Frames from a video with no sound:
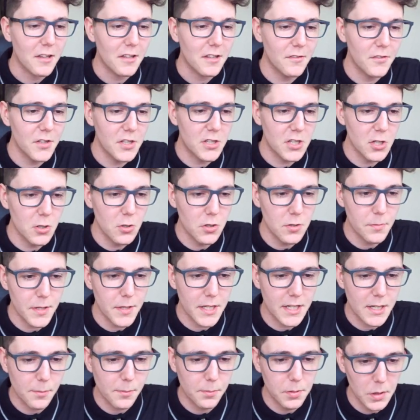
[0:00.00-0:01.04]
Because if you do, you'd
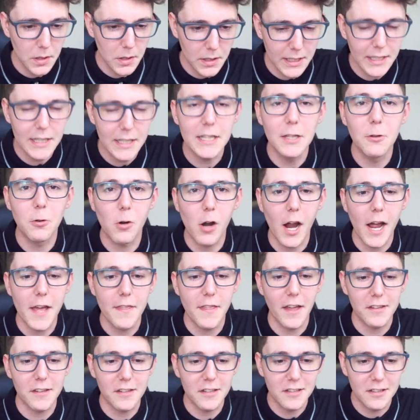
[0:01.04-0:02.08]
be completely right.
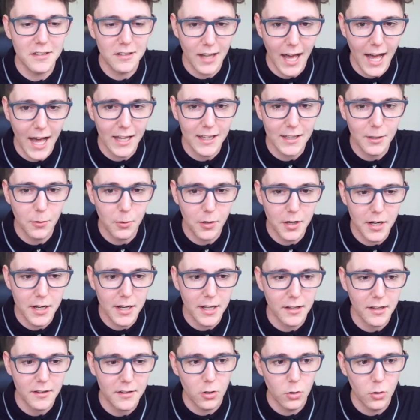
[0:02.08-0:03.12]
That's exactly what it
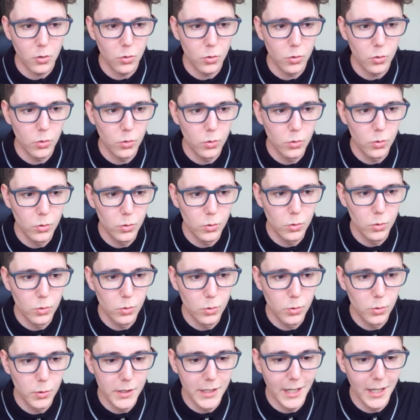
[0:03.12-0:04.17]
is. Yo,
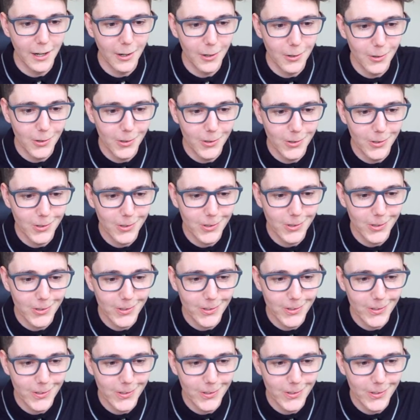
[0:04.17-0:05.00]
yo.